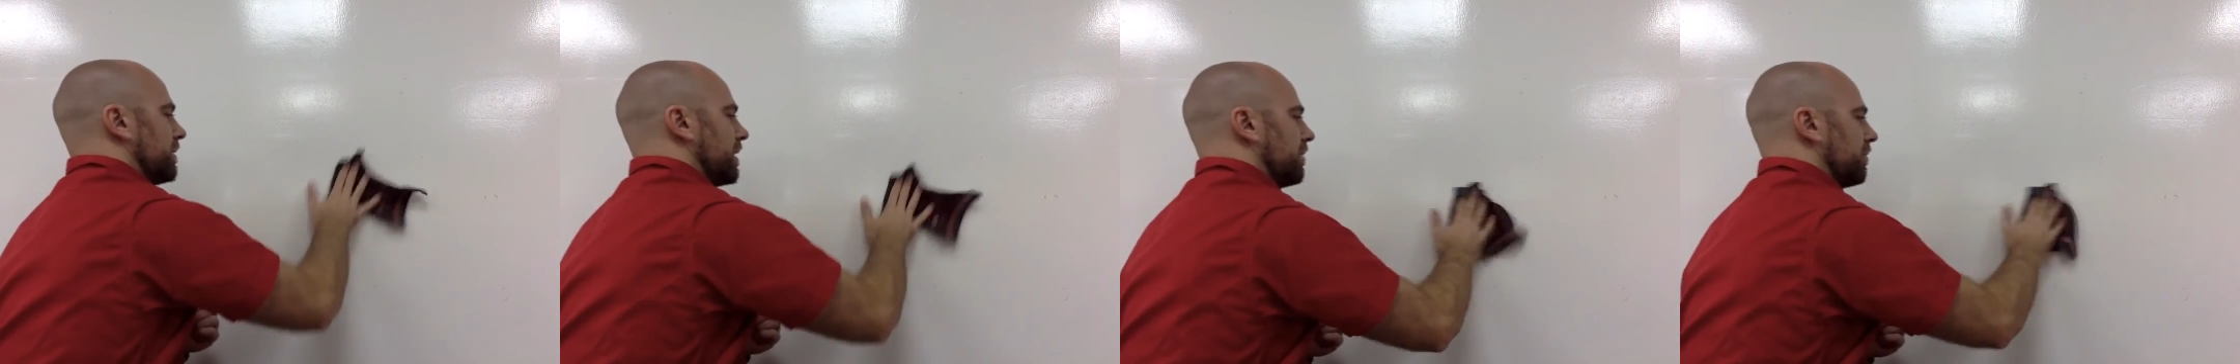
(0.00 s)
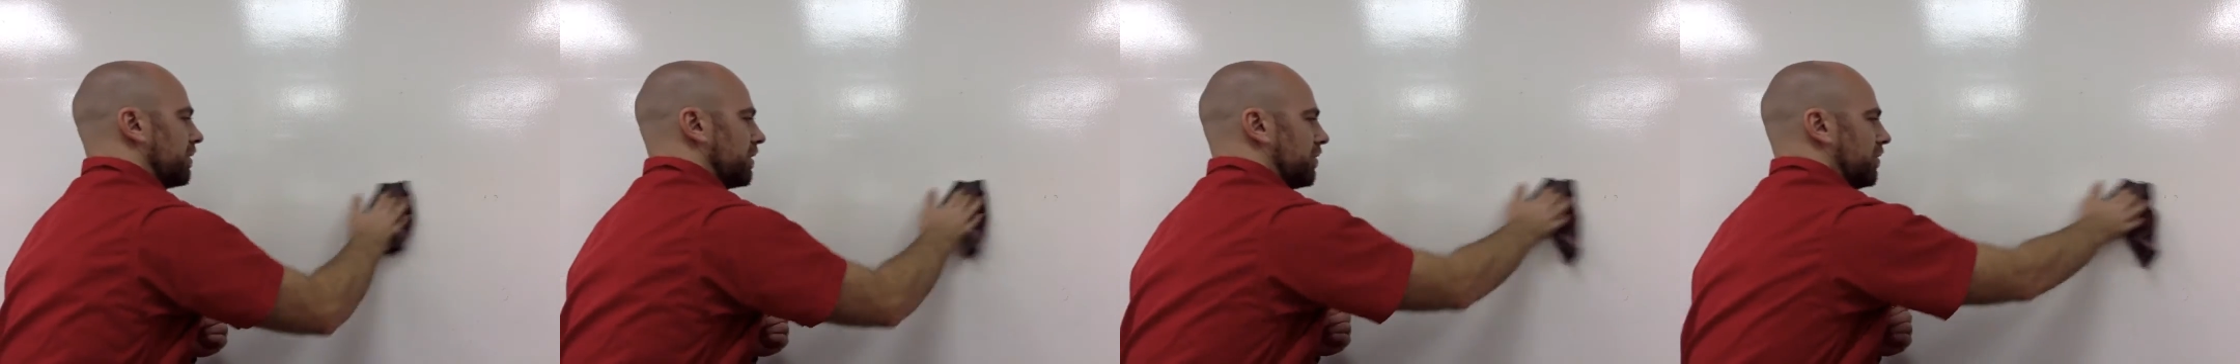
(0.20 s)

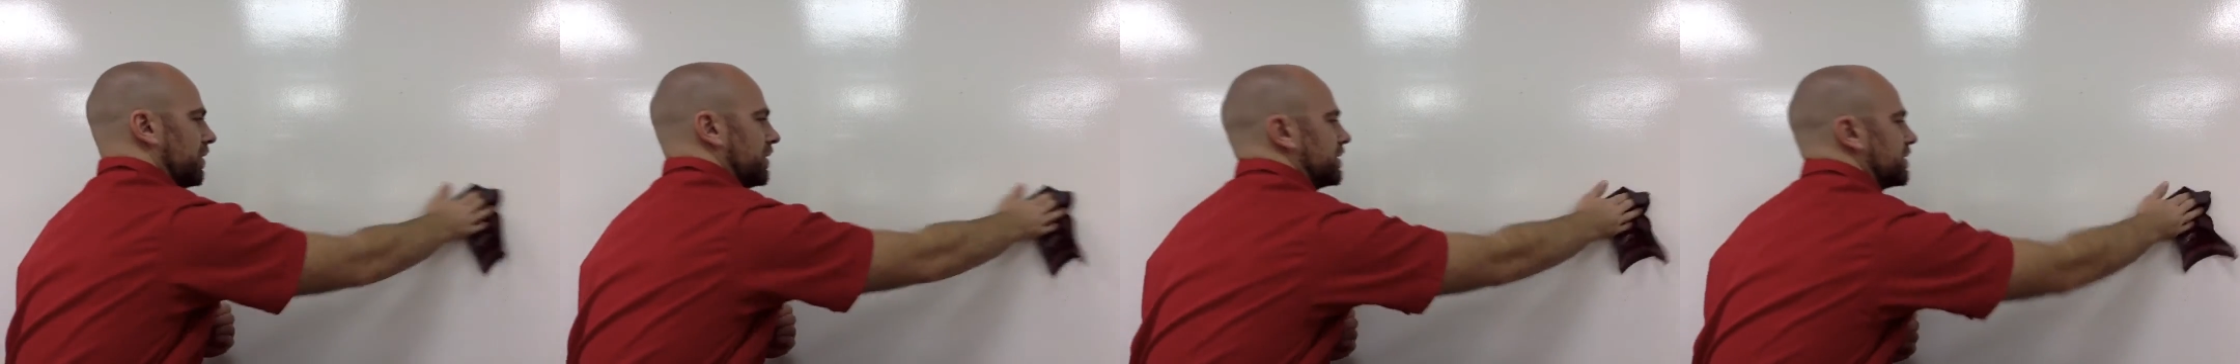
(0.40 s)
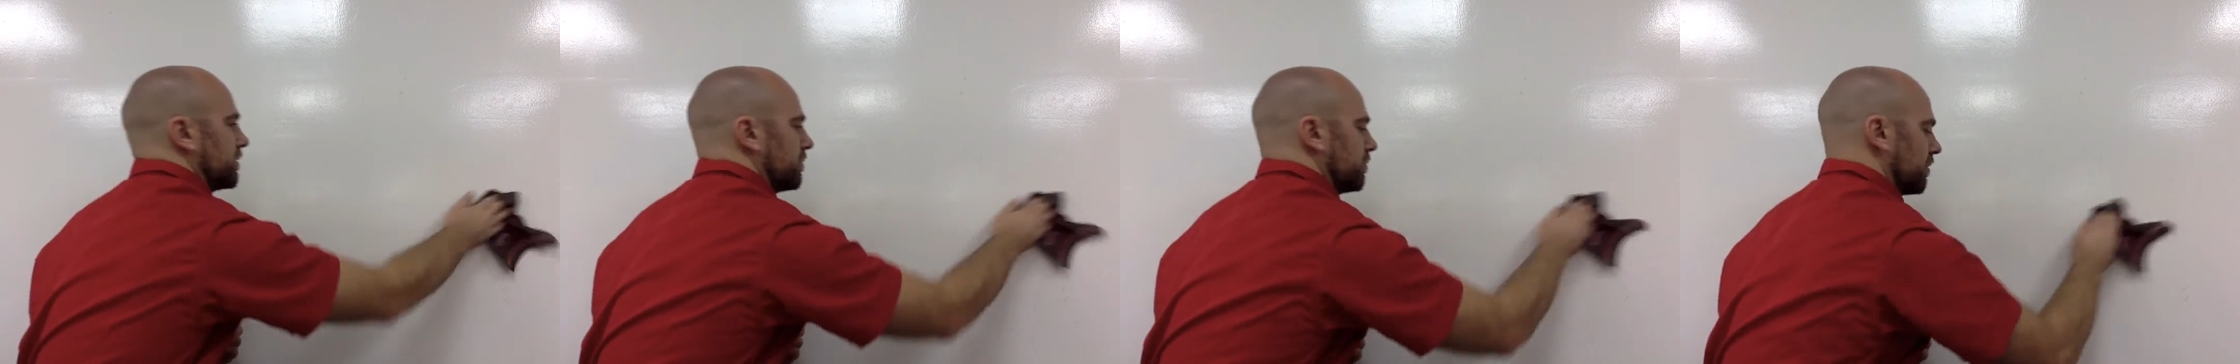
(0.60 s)
that we're
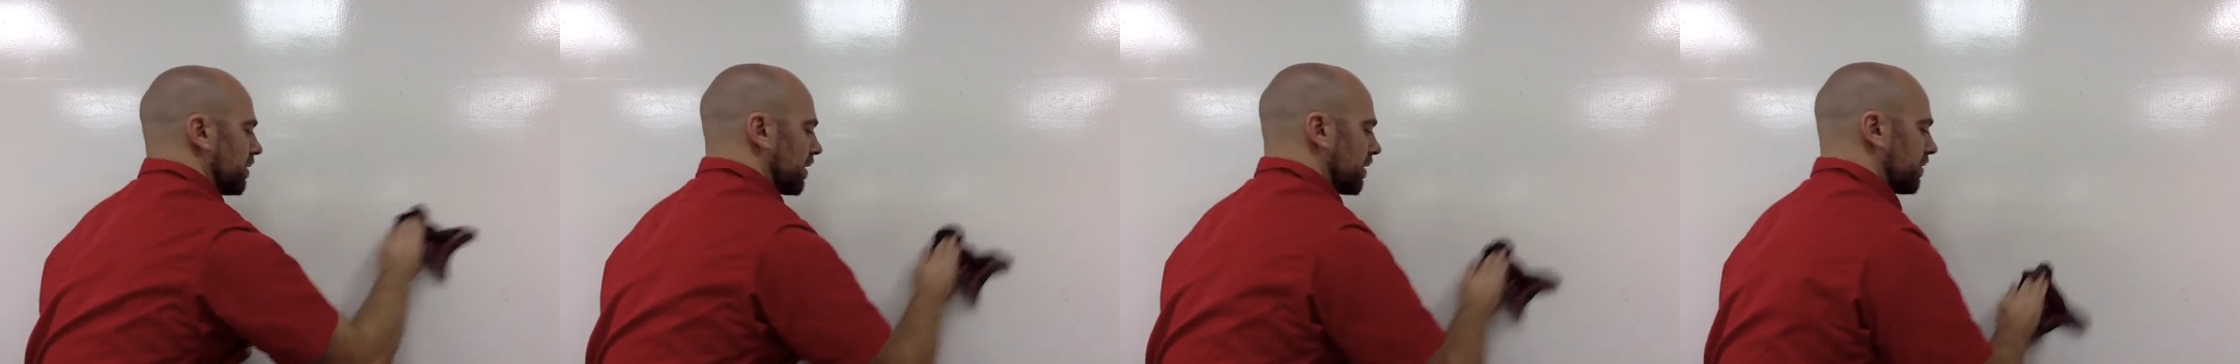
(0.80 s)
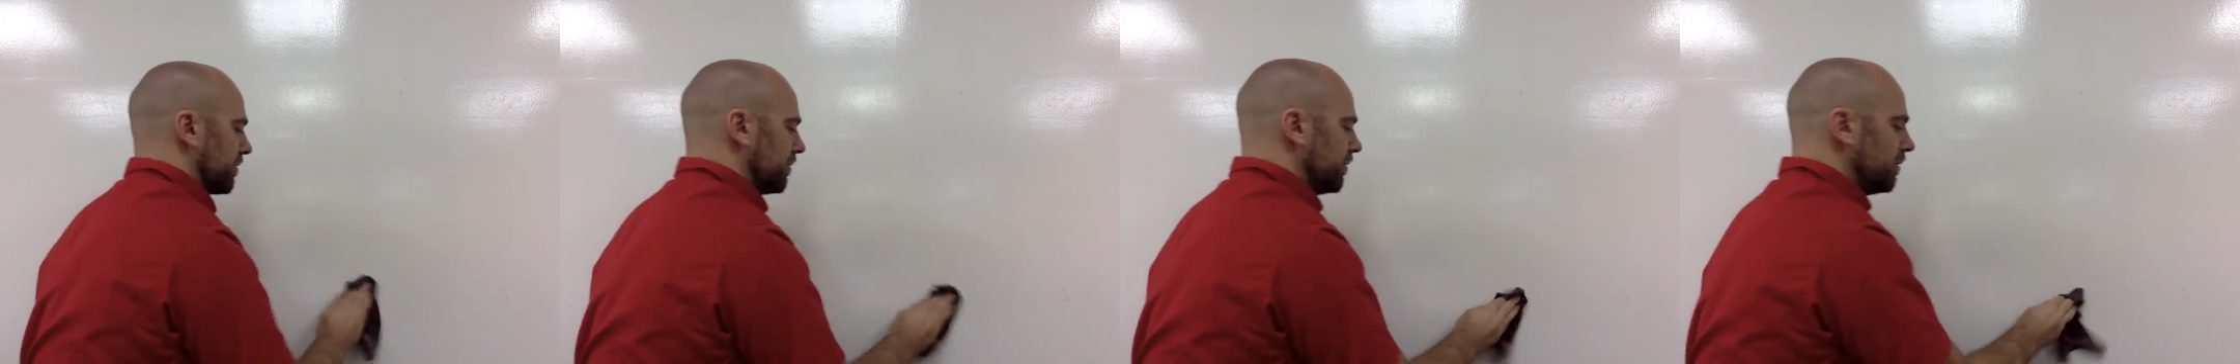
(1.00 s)
going to
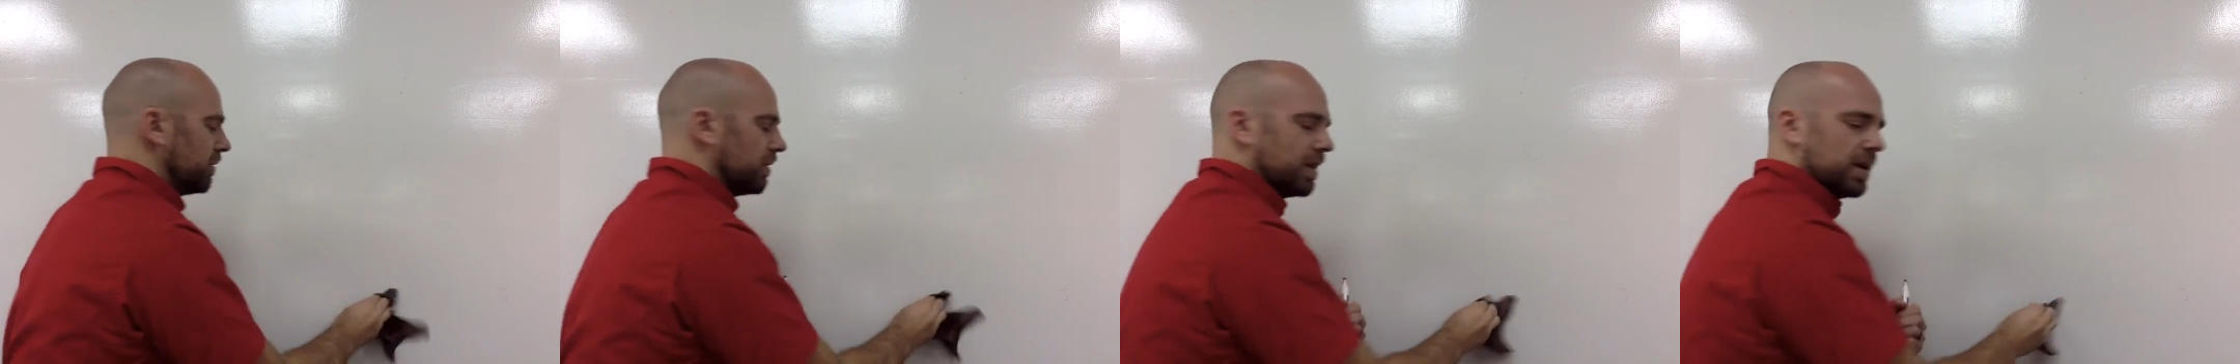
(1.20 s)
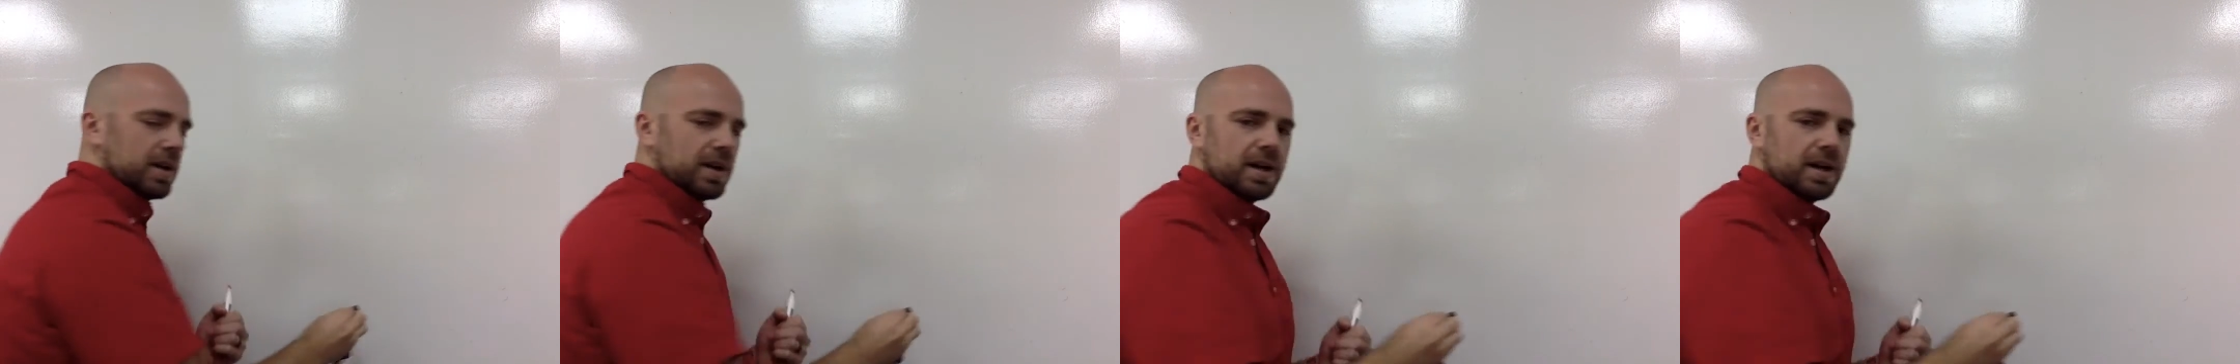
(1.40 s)
work through